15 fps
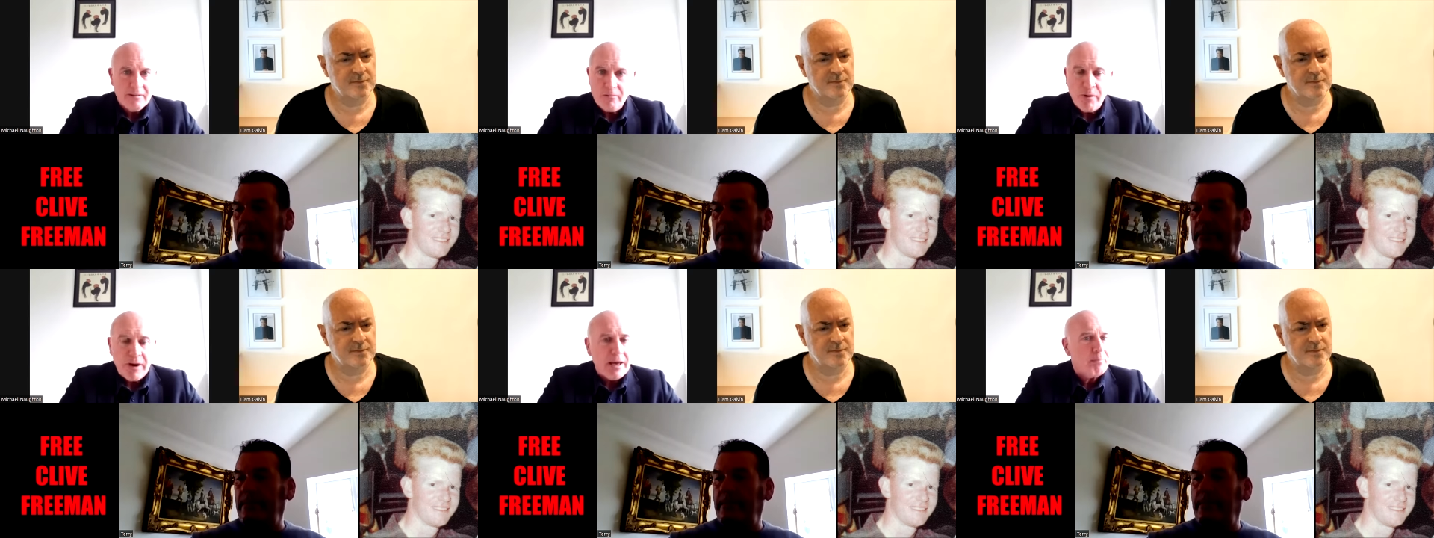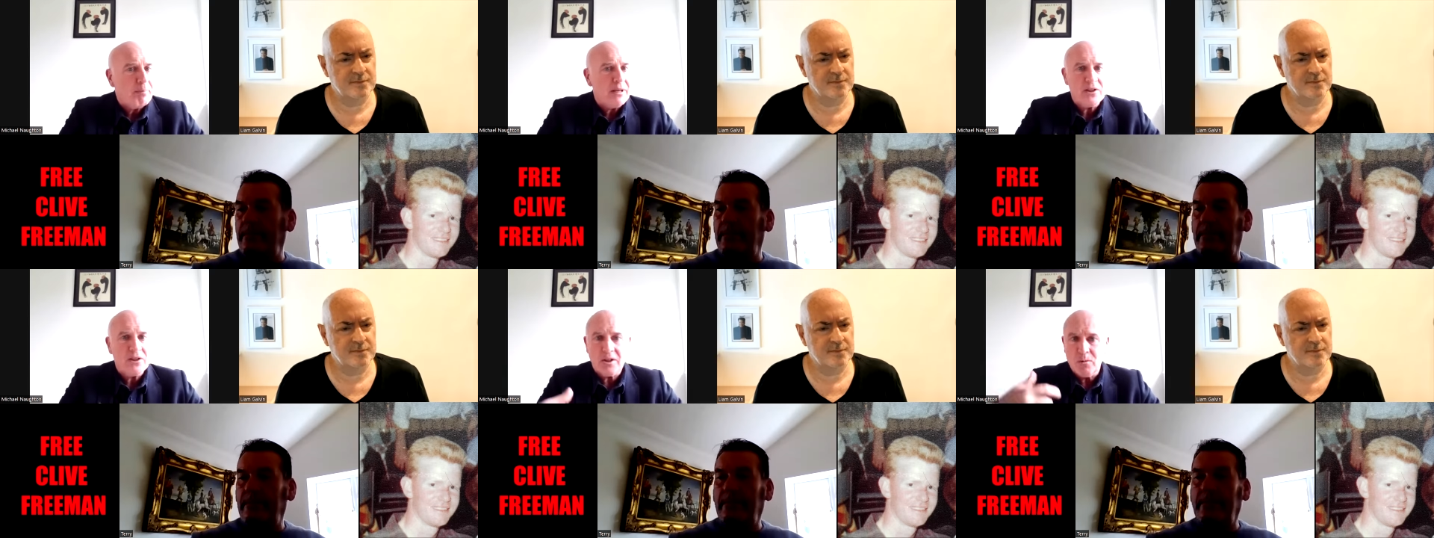
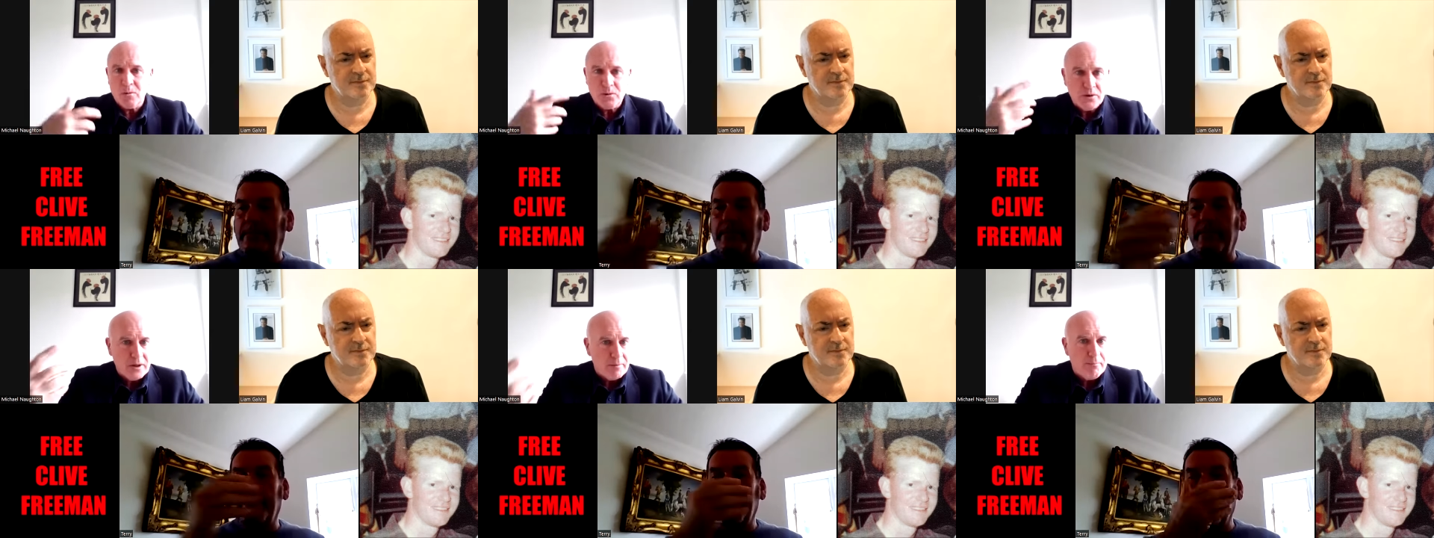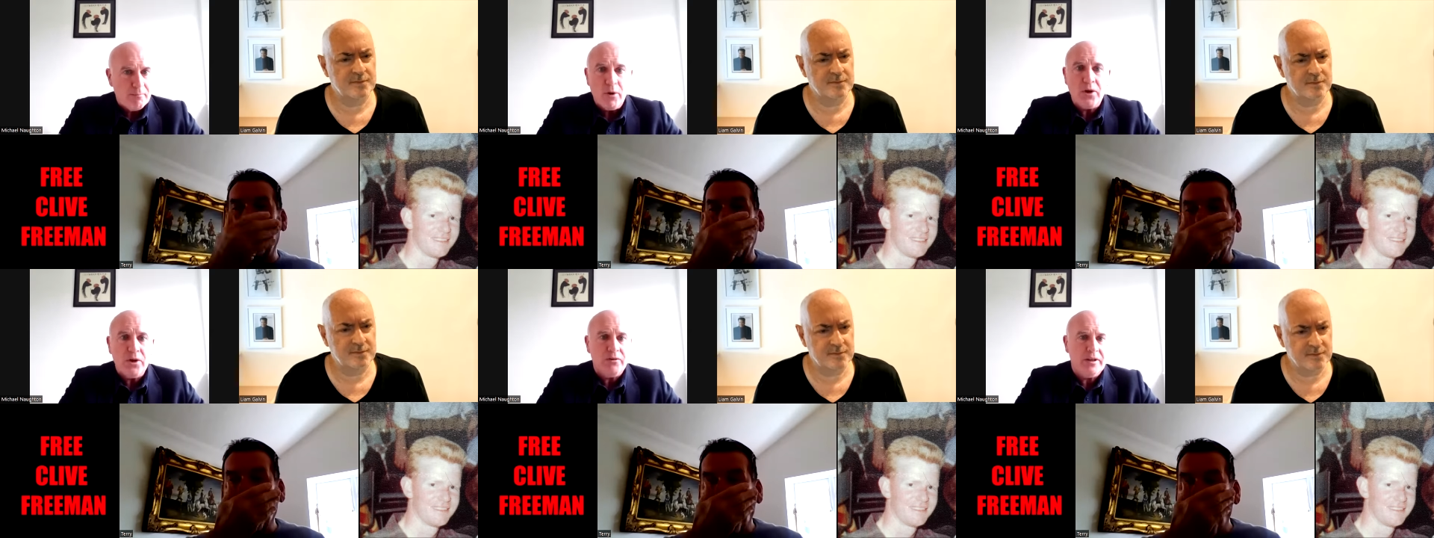Speaker 1: raping children and
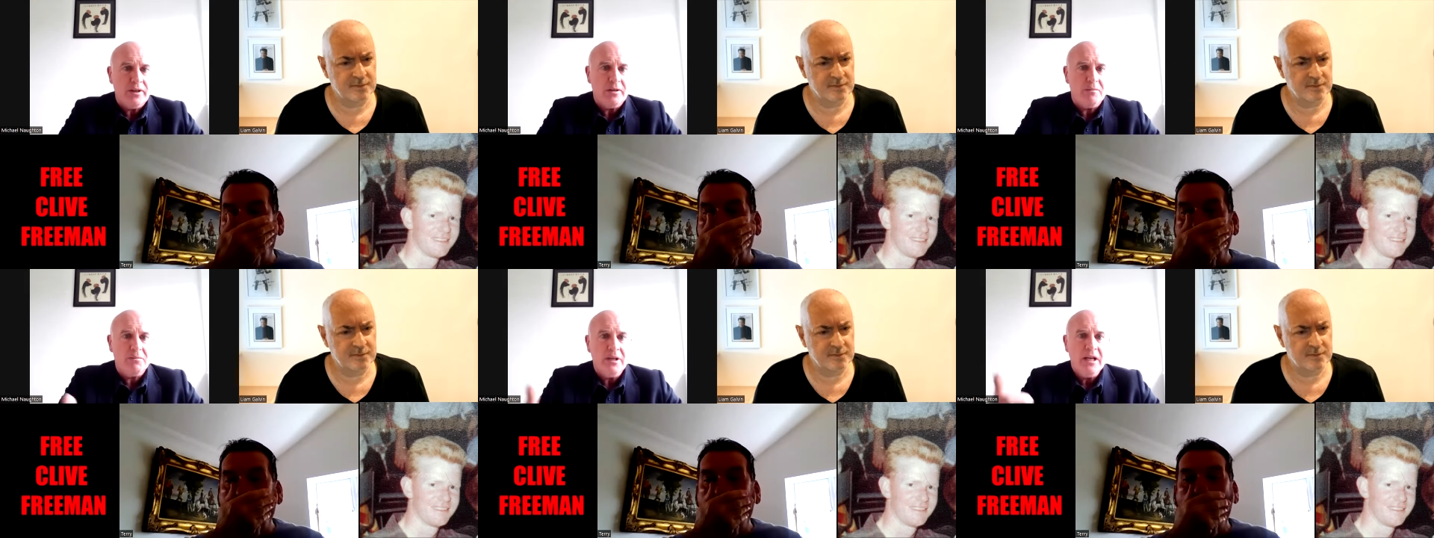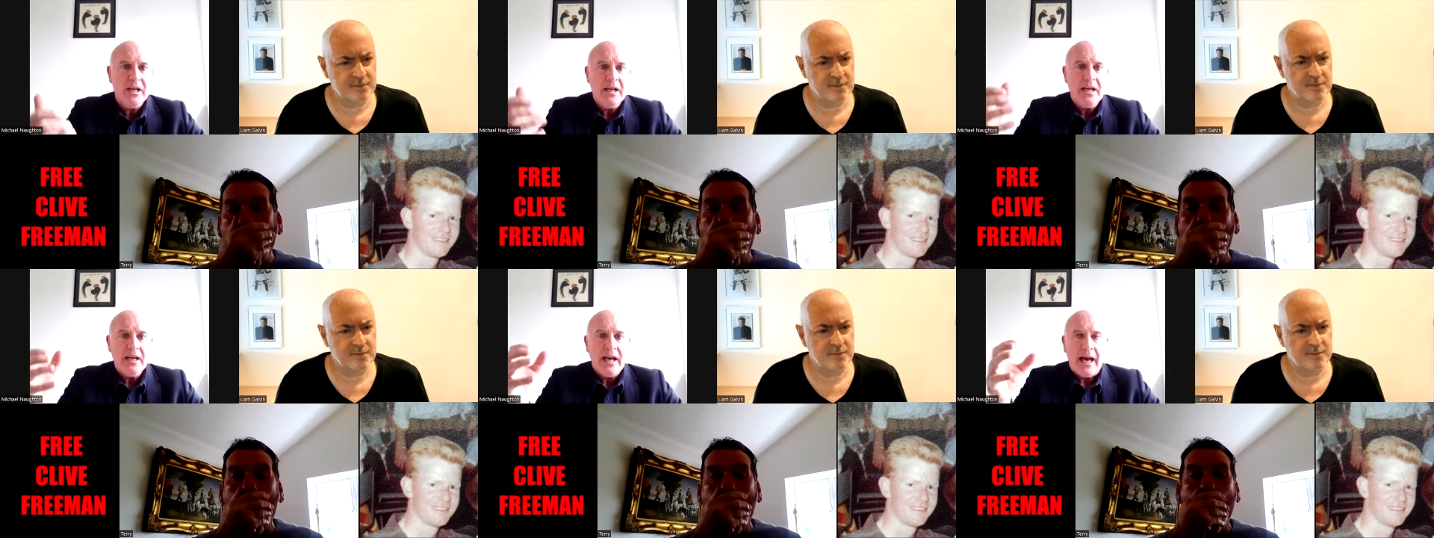murdering them.
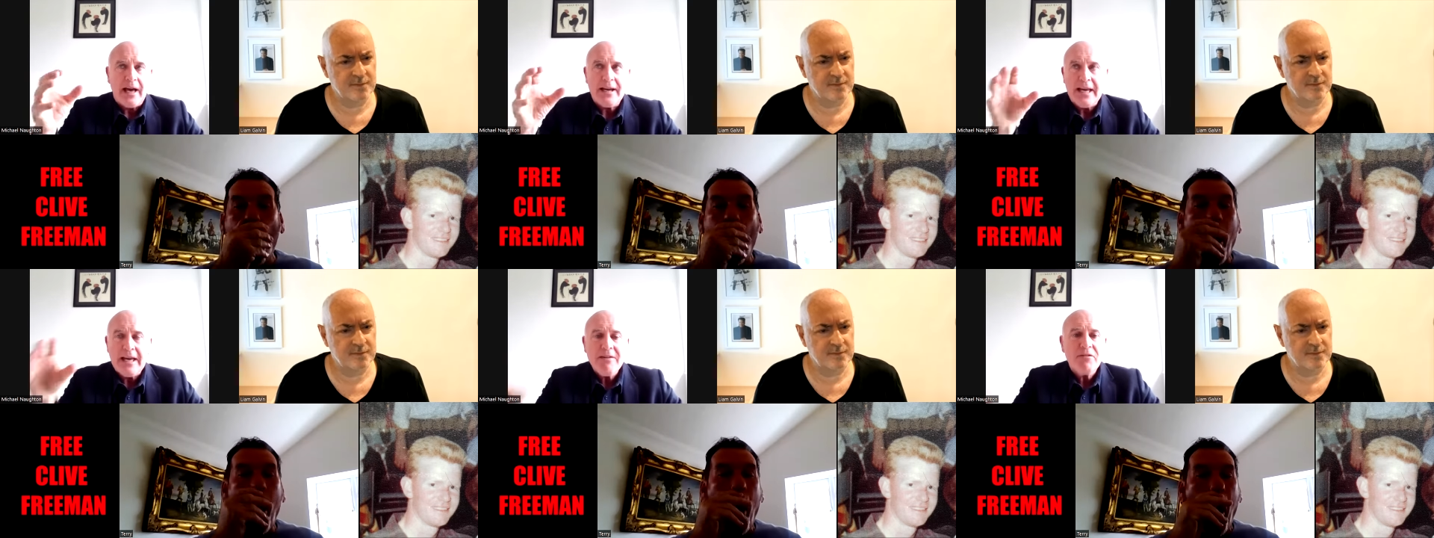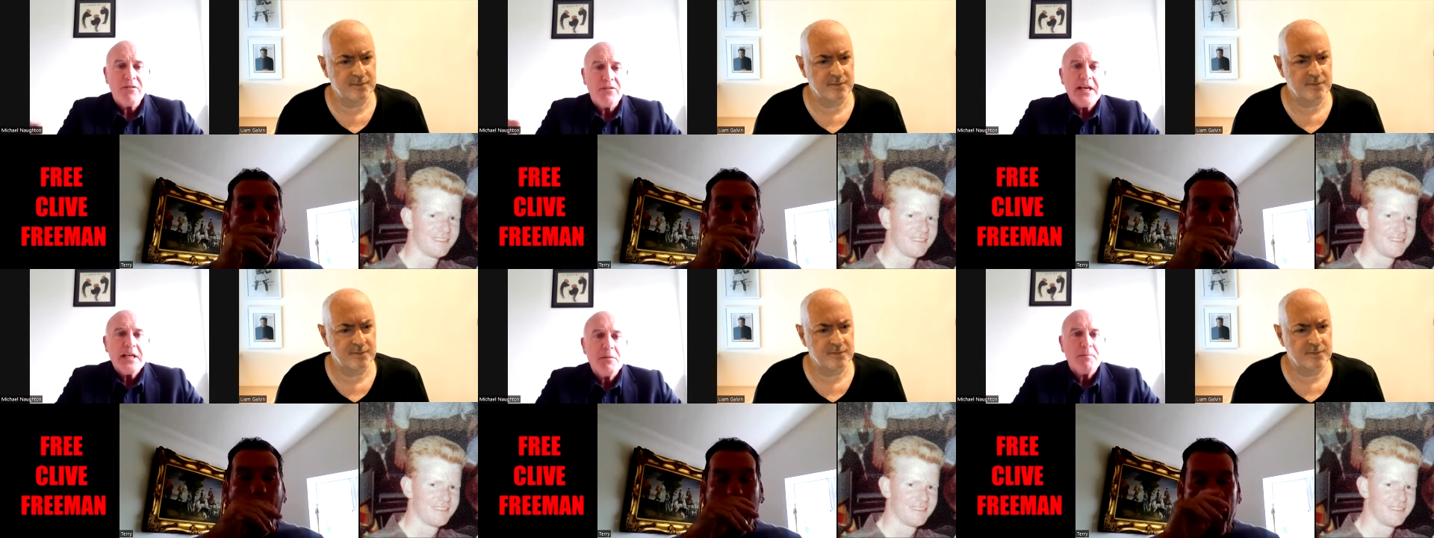And if
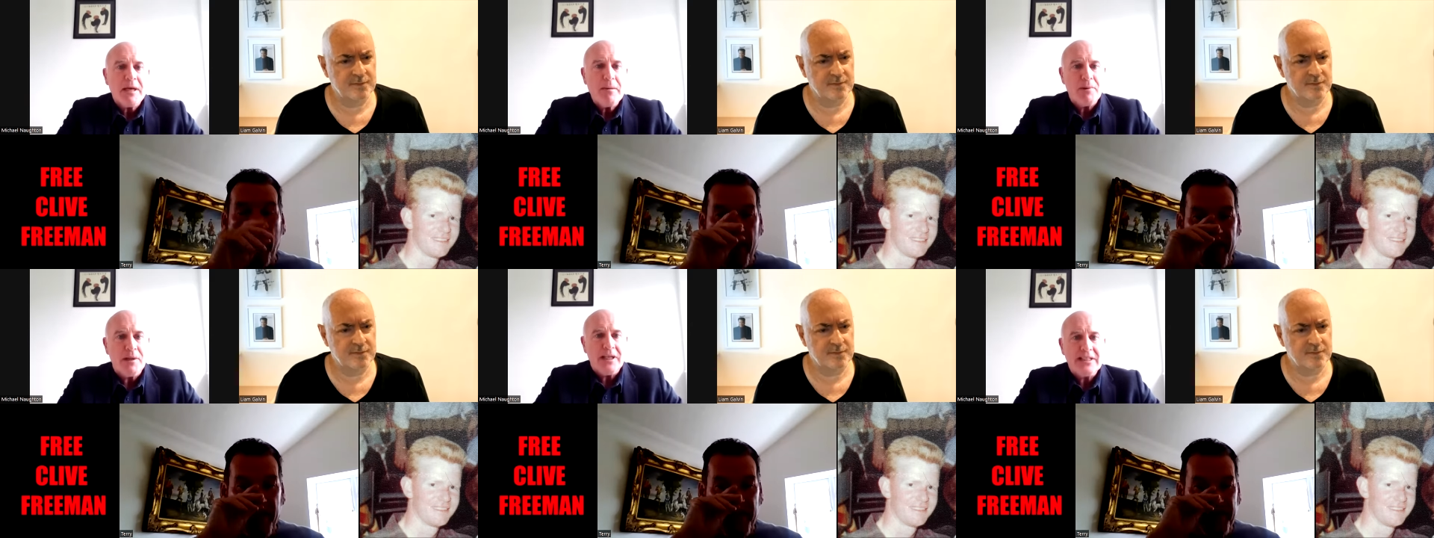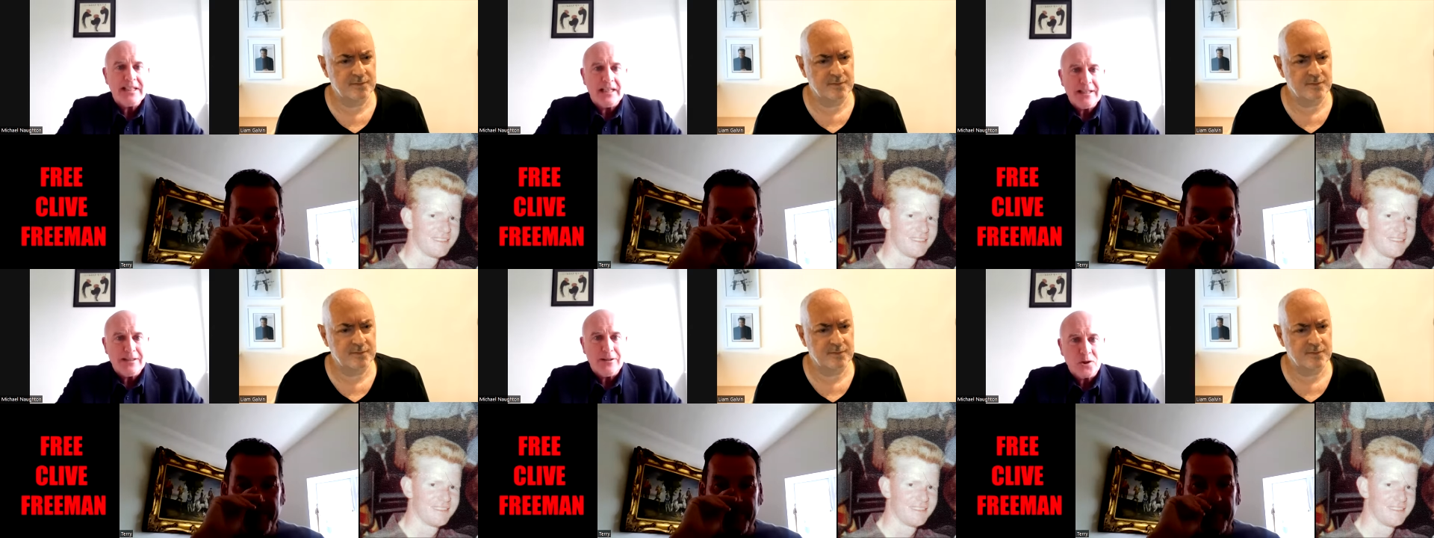these people are
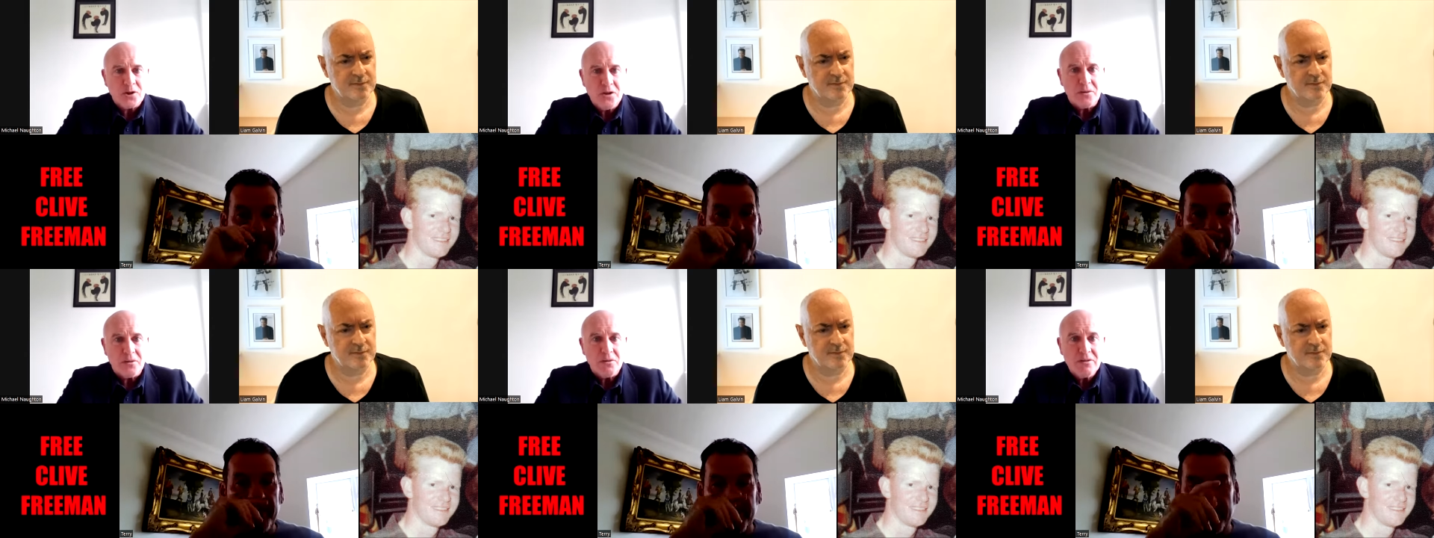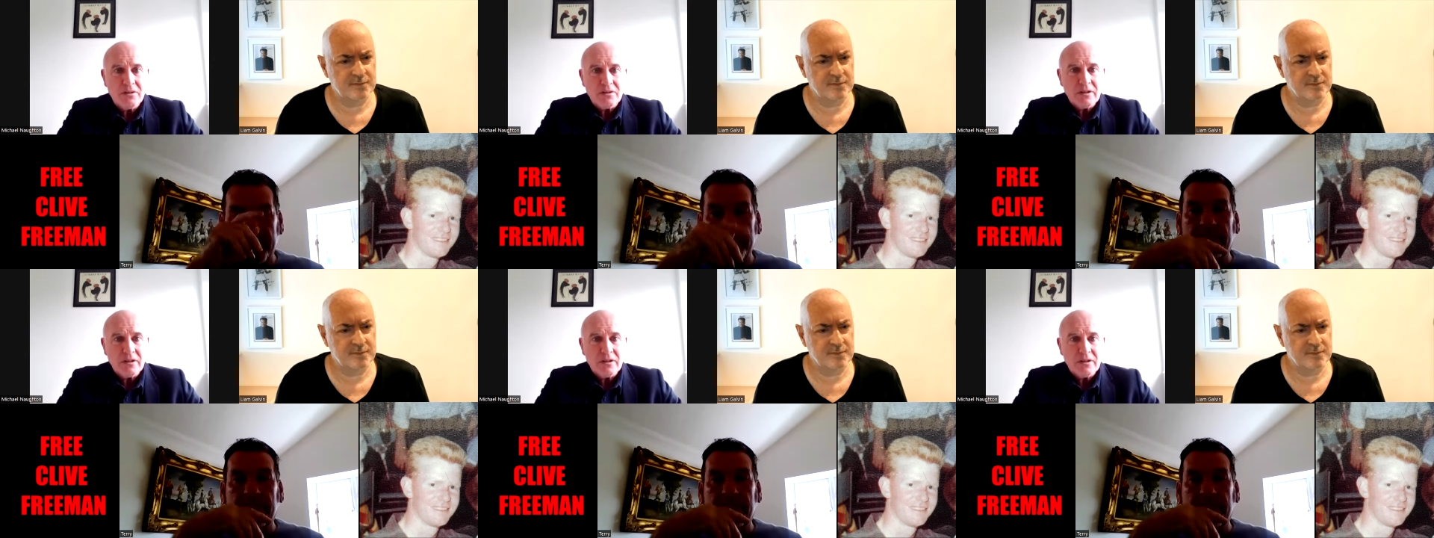telling the truth,